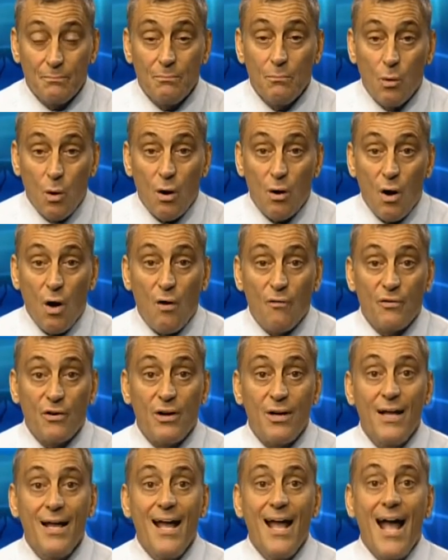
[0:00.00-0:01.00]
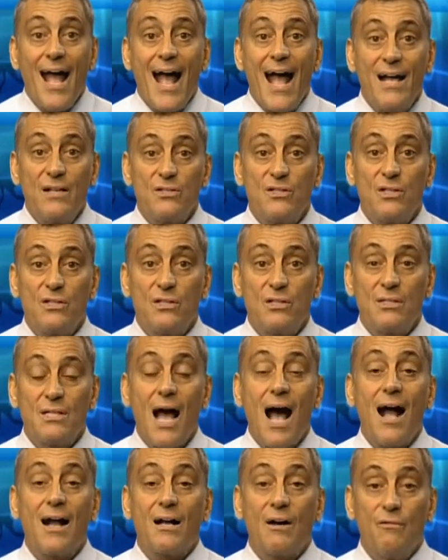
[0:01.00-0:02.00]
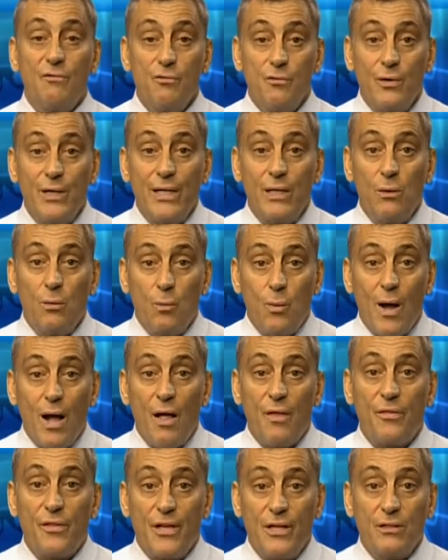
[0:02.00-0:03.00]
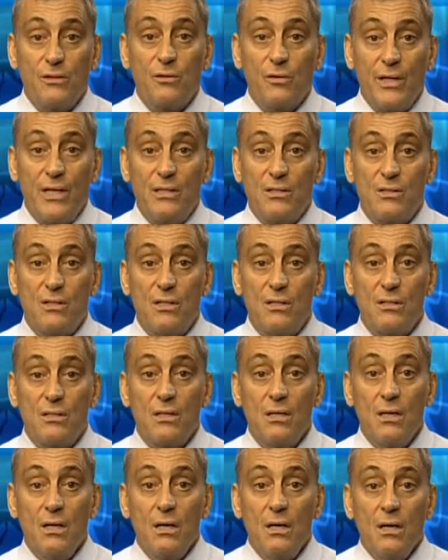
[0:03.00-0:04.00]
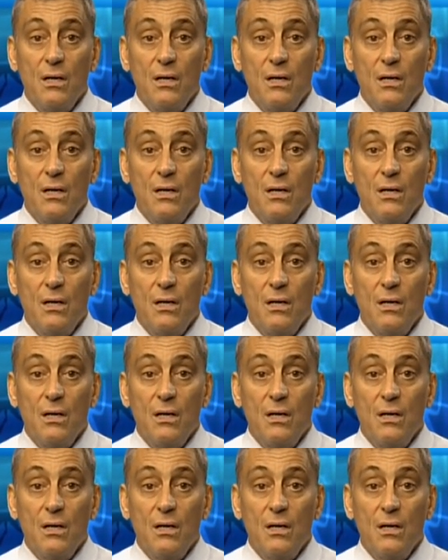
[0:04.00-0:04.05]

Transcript: Moreover, as the stock of real wealth increases,